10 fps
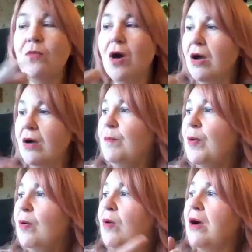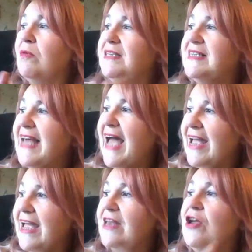But what I would
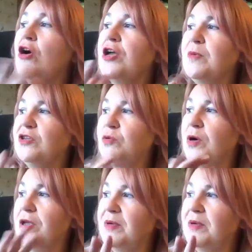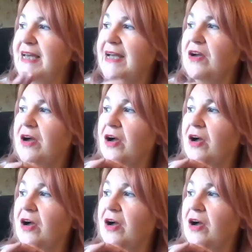say in argument to what you were saying,